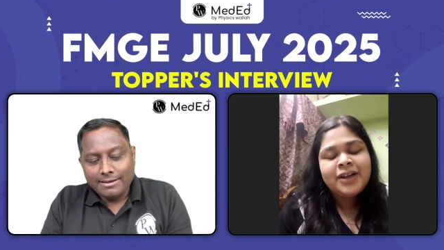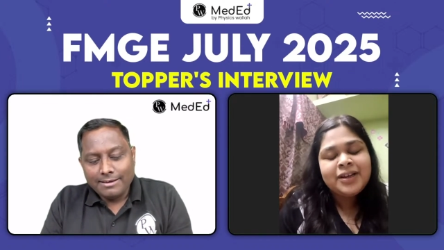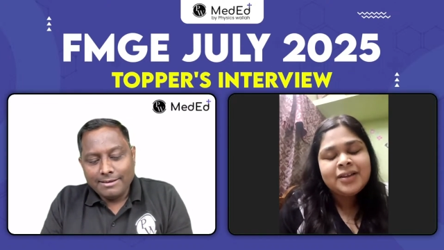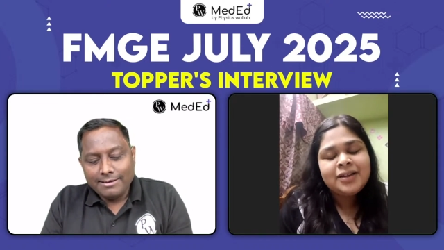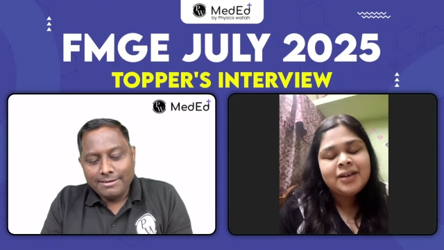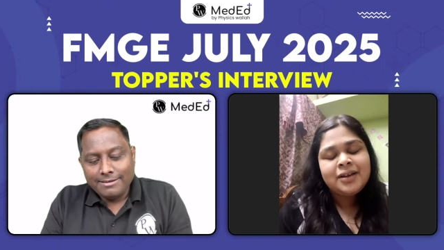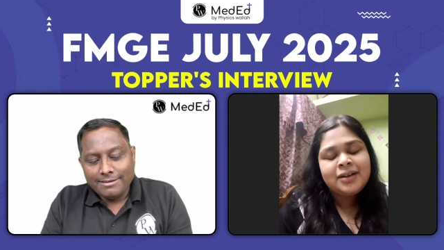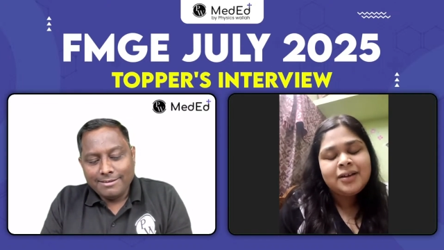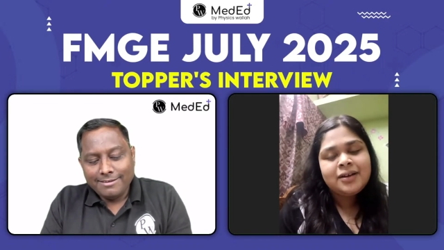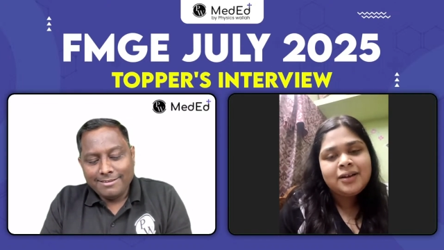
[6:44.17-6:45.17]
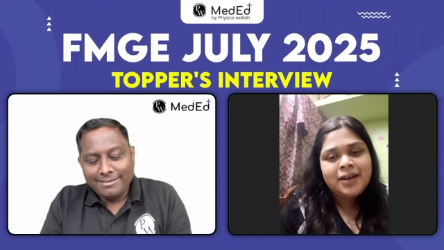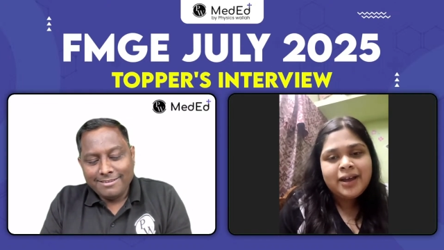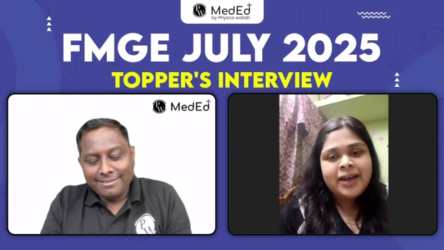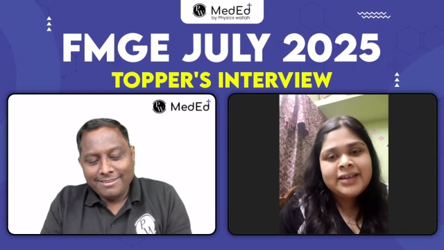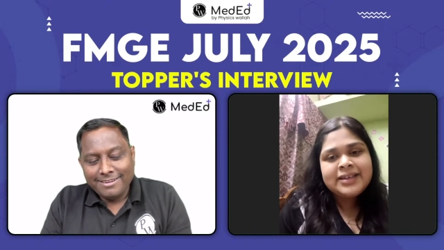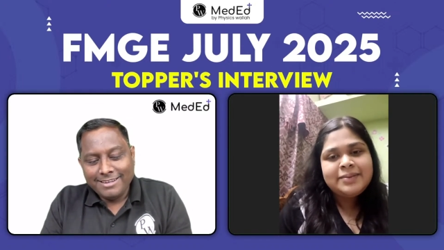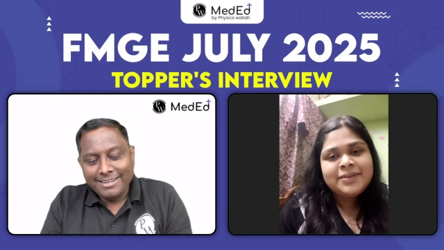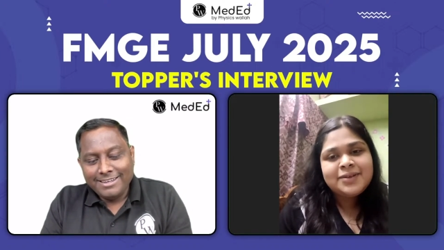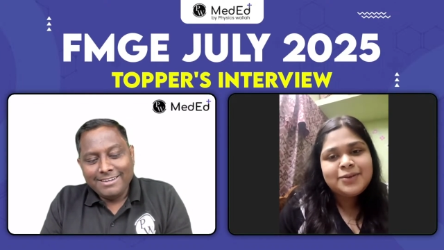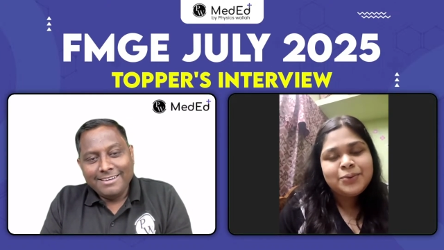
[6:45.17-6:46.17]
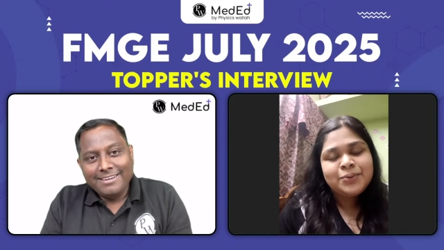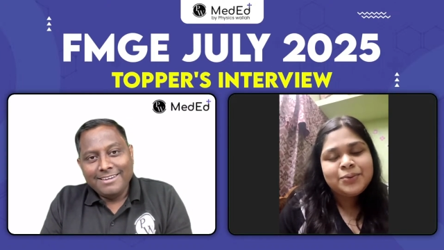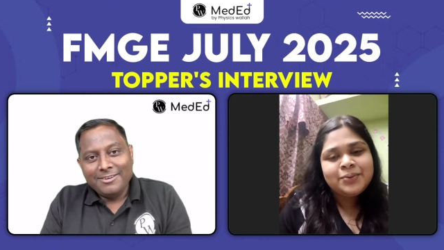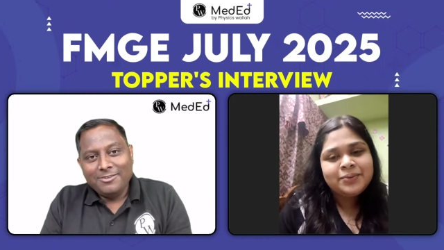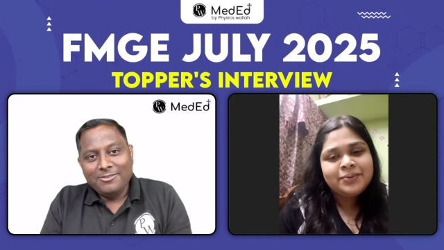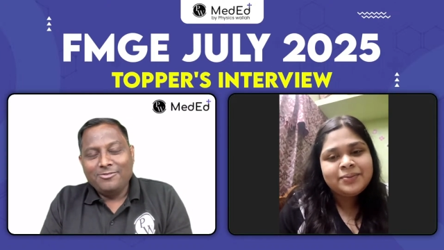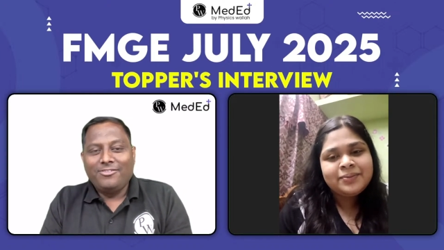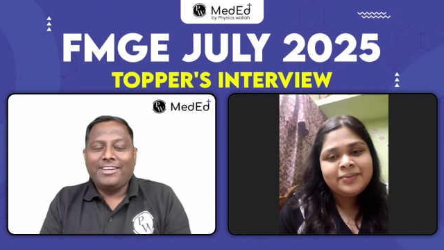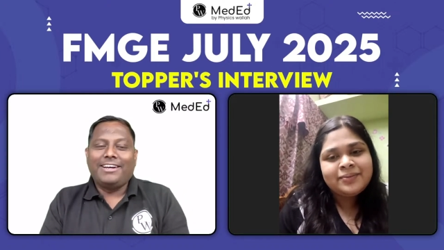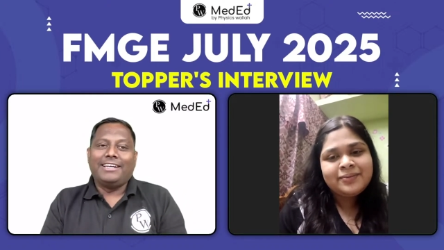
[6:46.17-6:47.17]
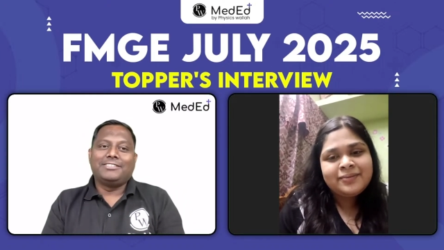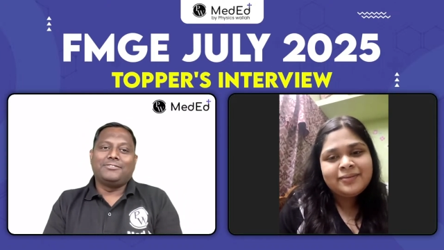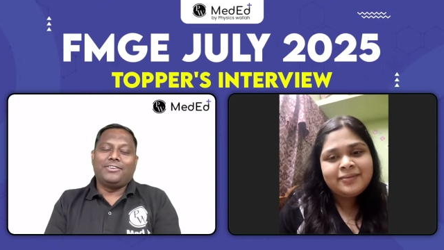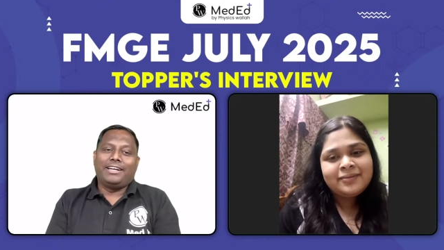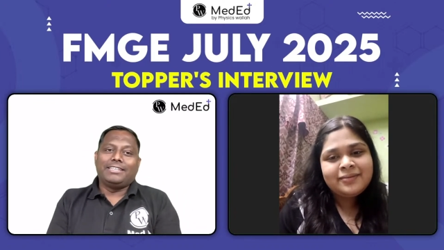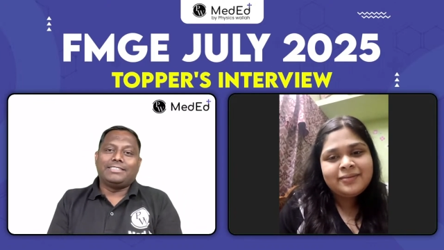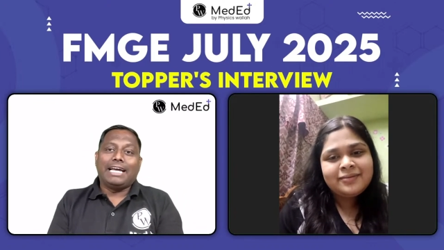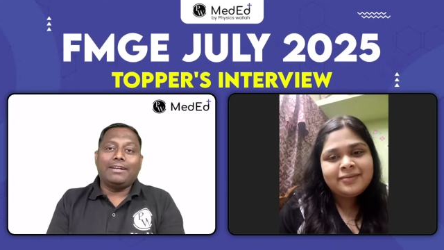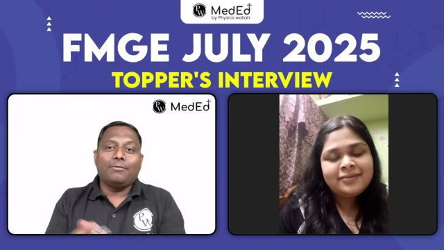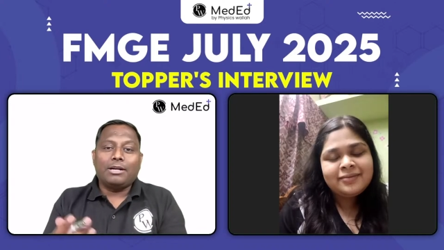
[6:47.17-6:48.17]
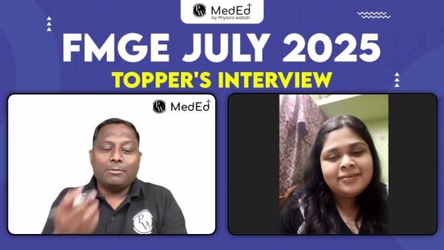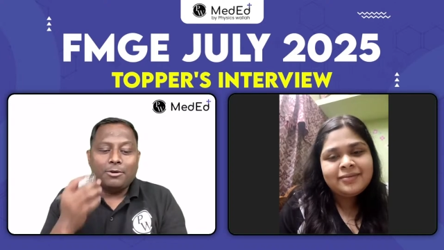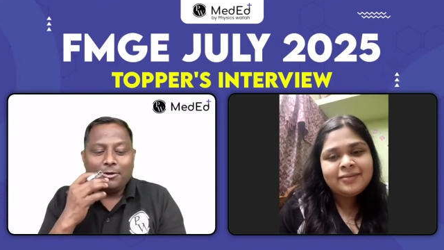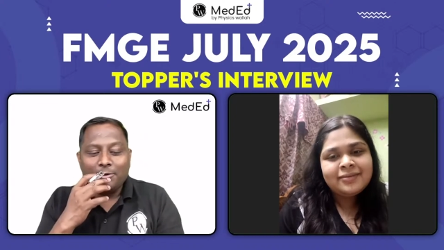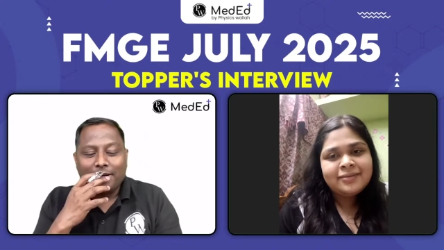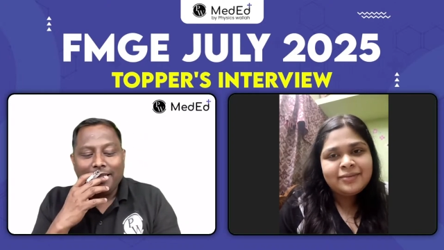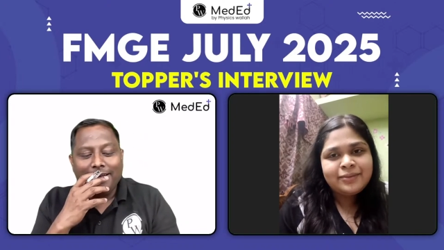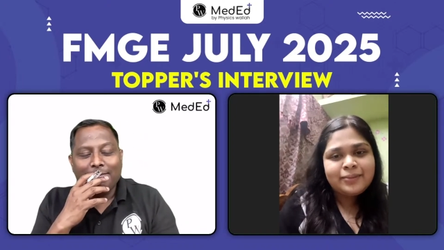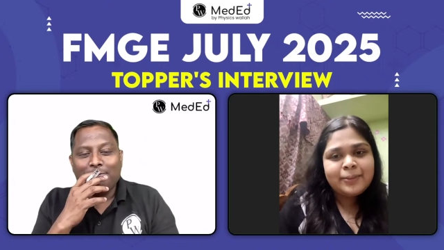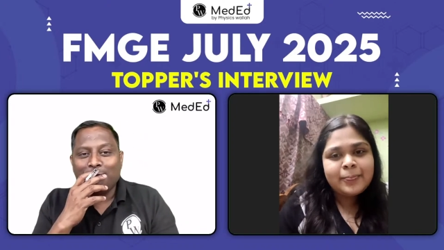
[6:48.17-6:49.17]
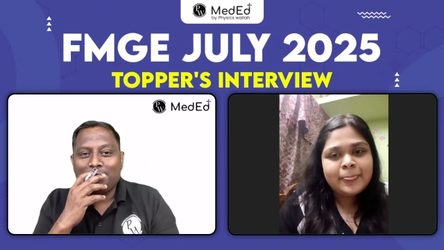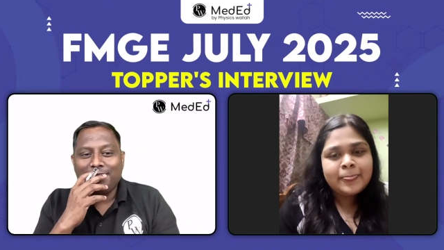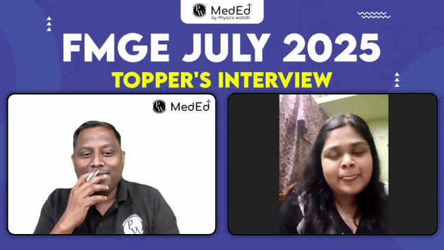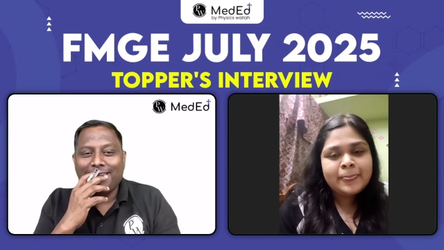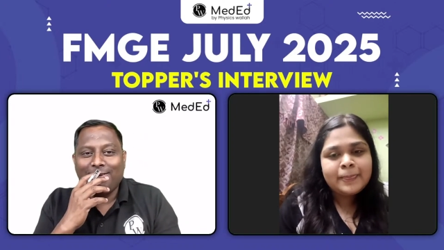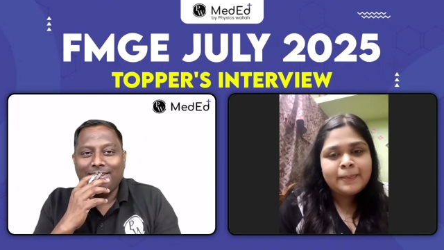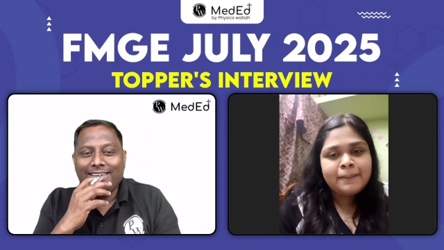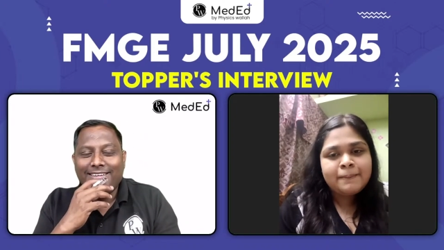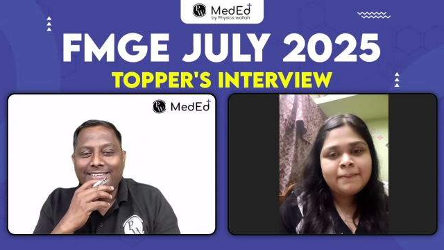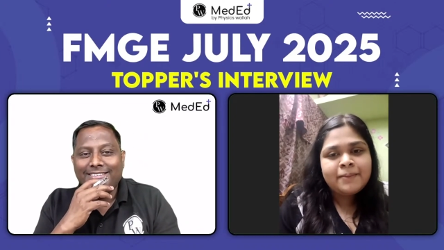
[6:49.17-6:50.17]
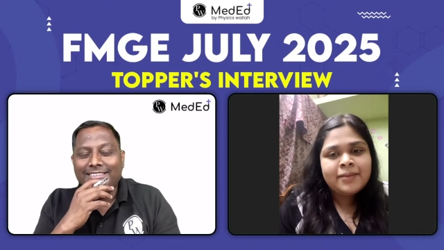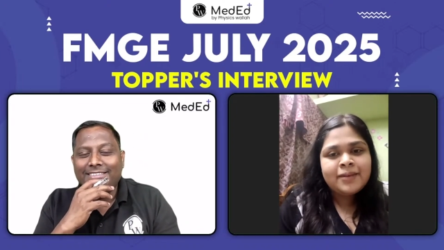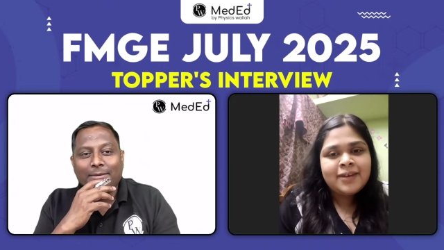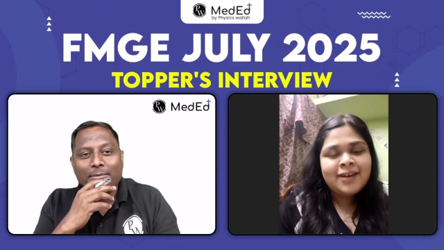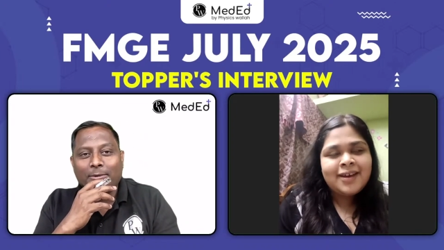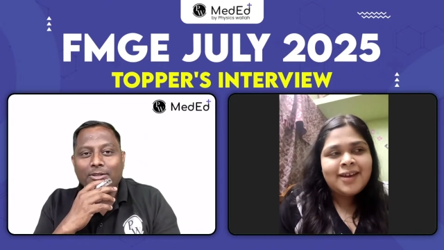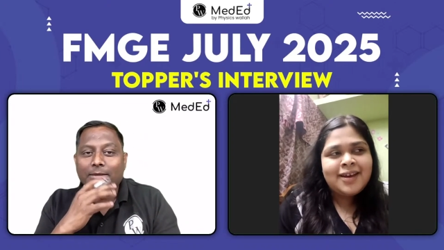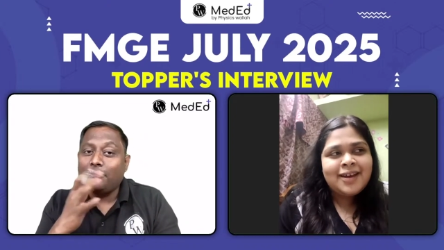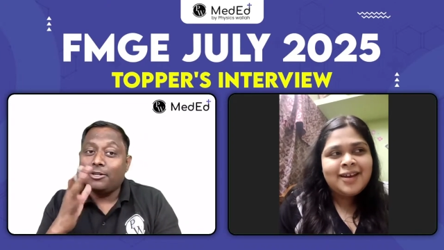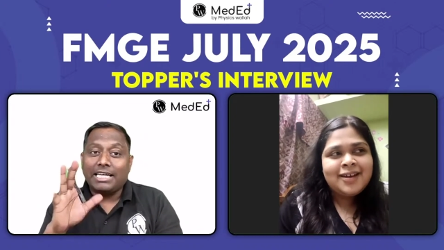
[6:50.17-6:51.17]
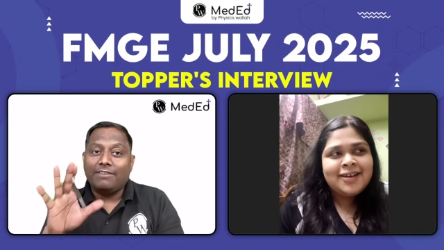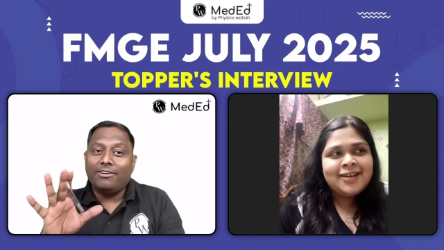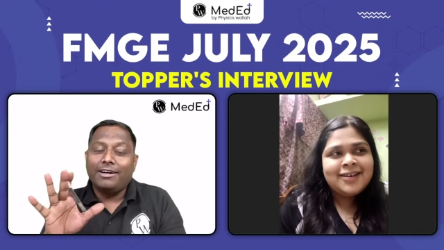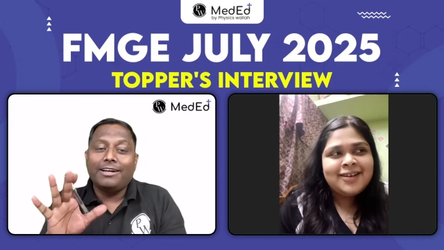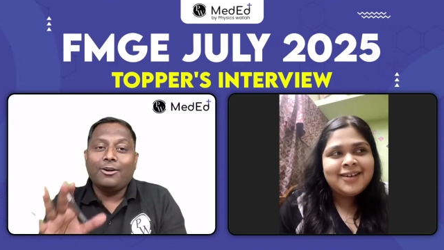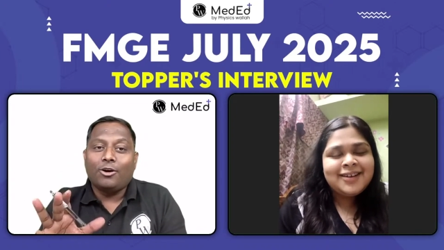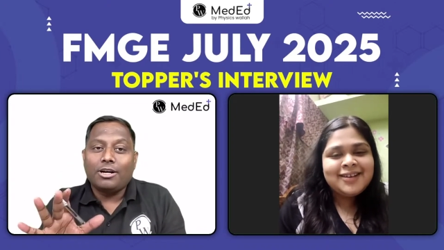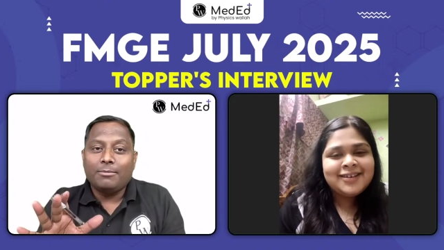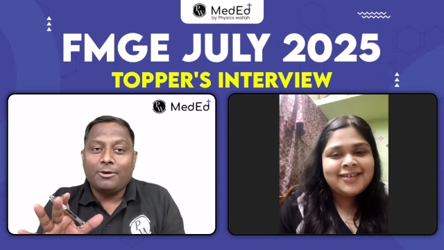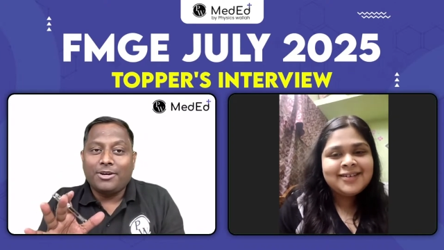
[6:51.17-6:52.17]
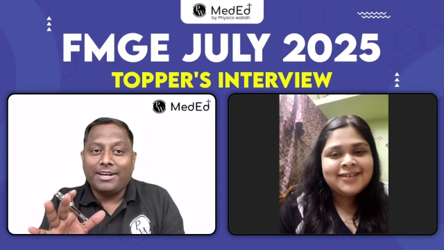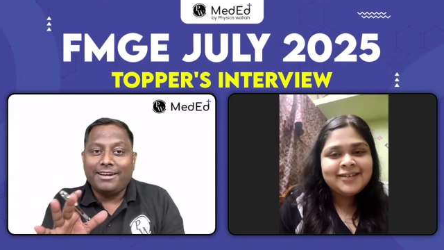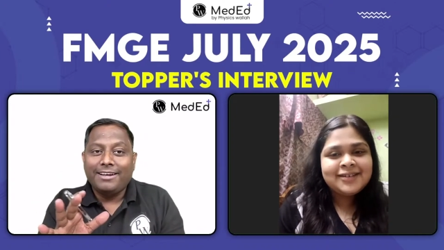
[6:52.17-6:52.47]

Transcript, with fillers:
Speaker 1: in the exams too
Speaker 2: very nice very nice and what about your clinical postings and all that tell me about that because i have heard a lot about it